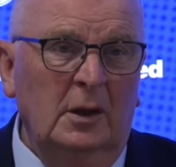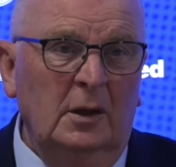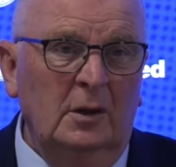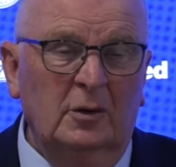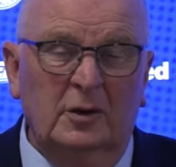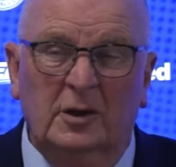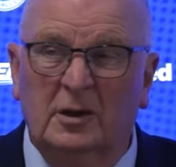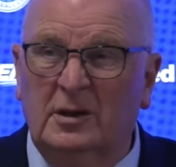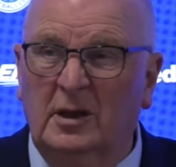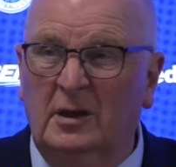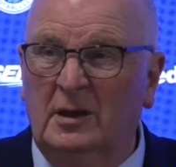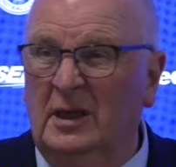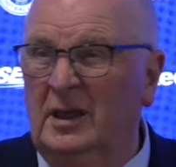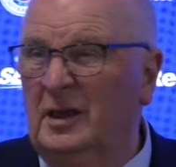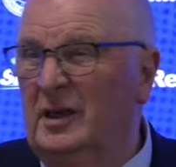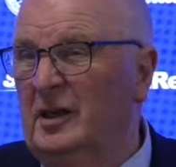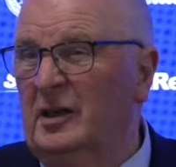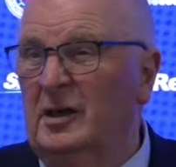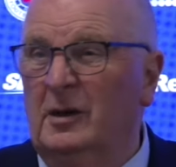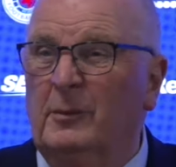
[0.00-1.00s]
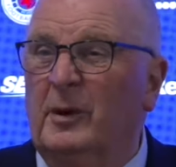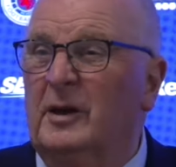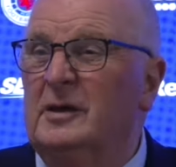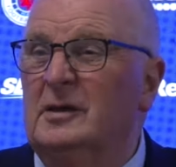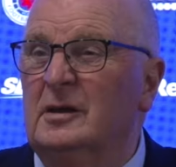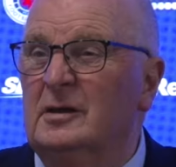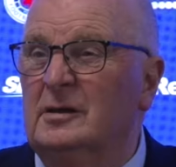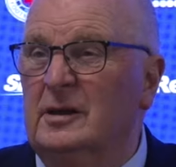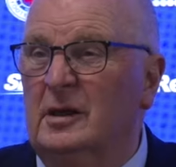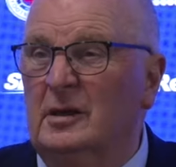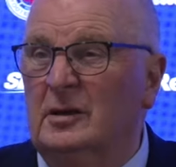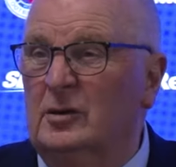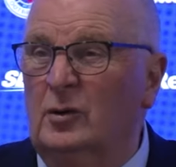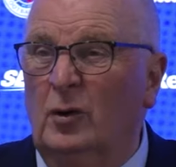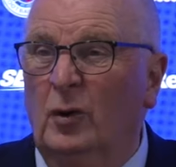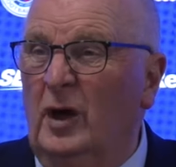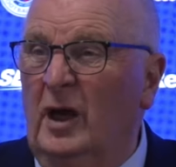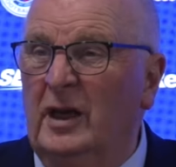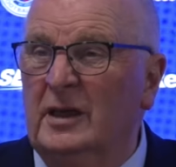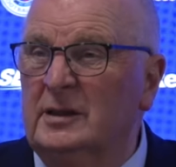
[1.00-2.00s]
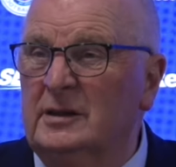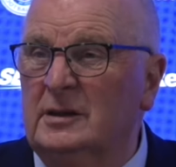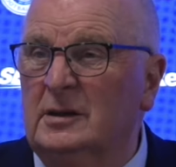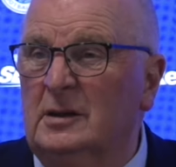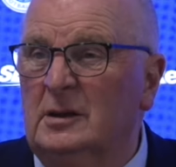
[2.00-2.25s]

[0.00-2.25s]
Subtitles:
because it's an area of the business that's not his.